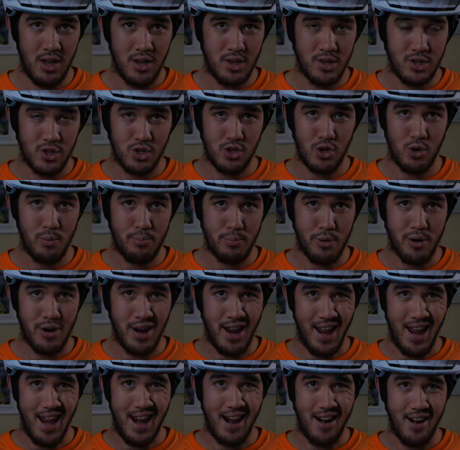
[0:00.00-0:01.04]

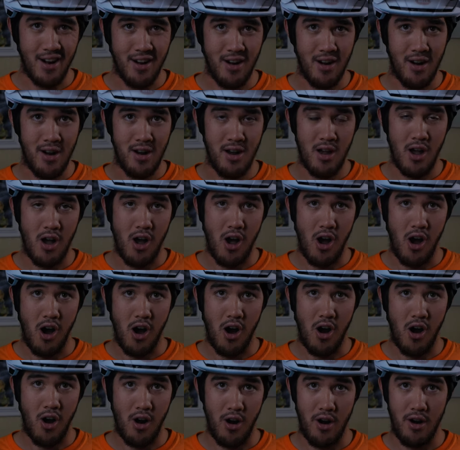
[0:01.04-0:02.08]
Super Air
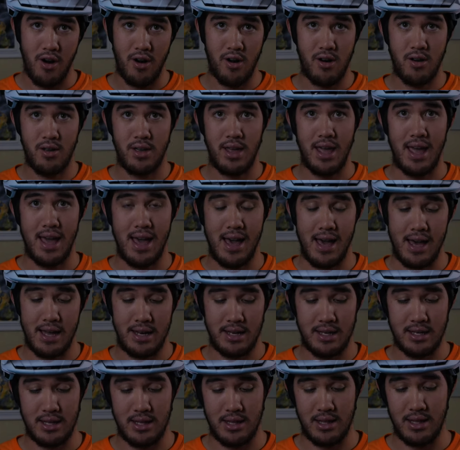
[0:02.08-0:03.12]
R,
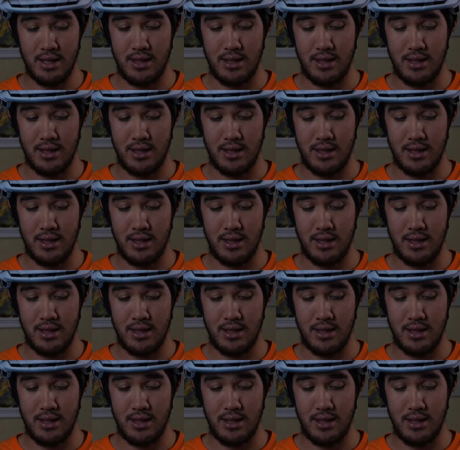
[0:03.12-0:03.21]
and